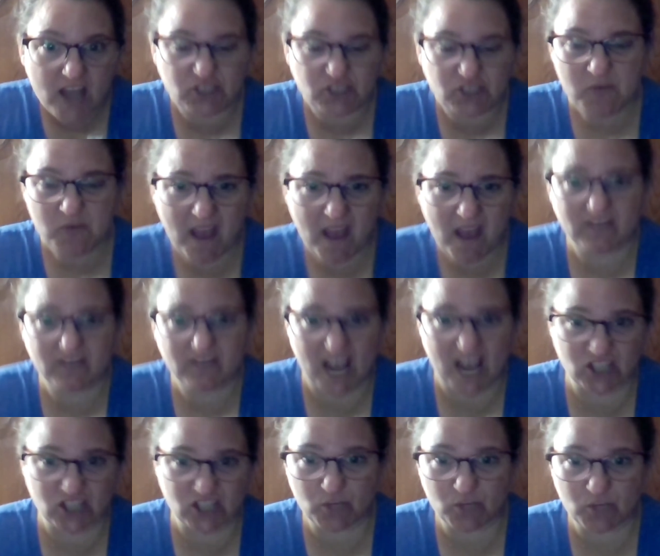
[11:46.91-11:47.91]
You have
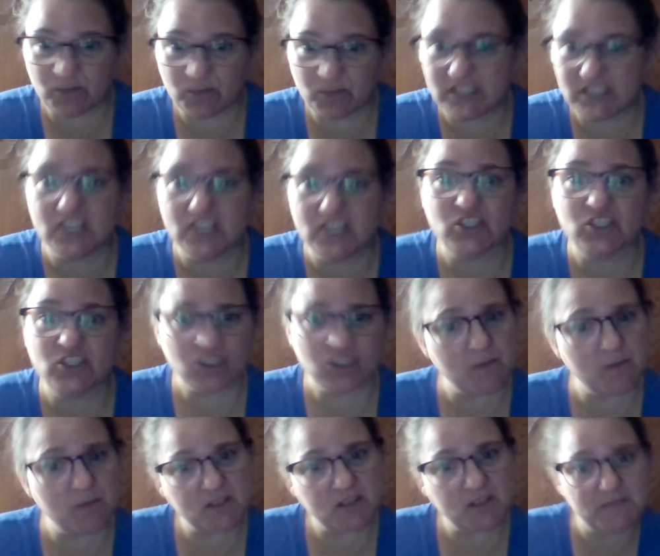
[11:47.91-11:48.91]
gastroparesis. You're
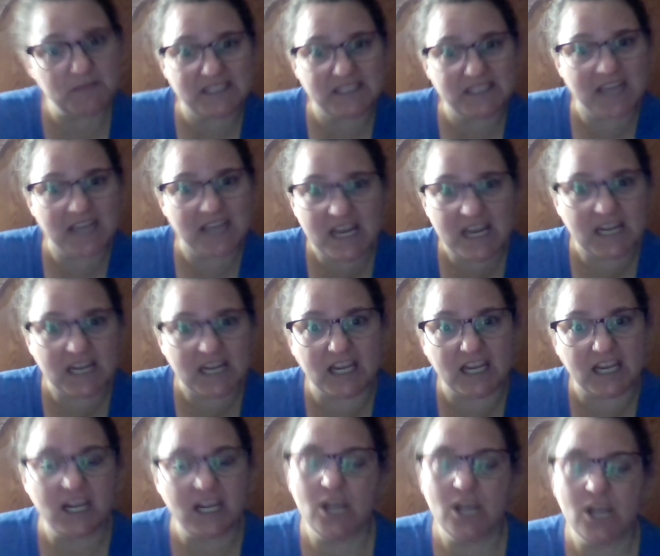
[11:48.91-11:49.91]
supposed to be
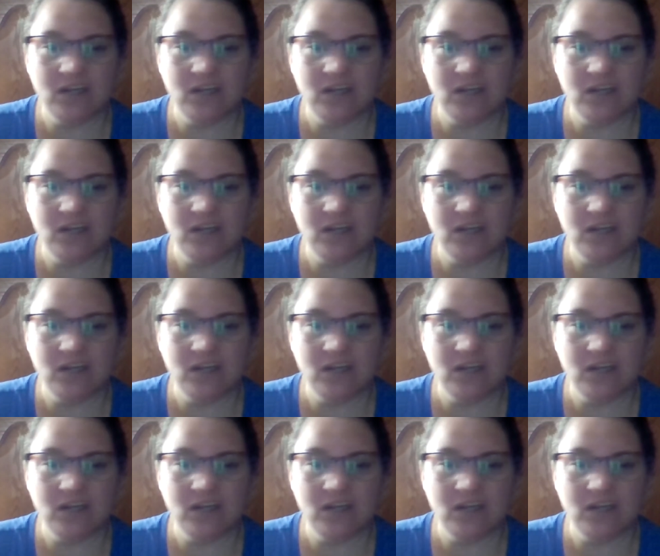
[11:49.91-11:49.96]
skinny.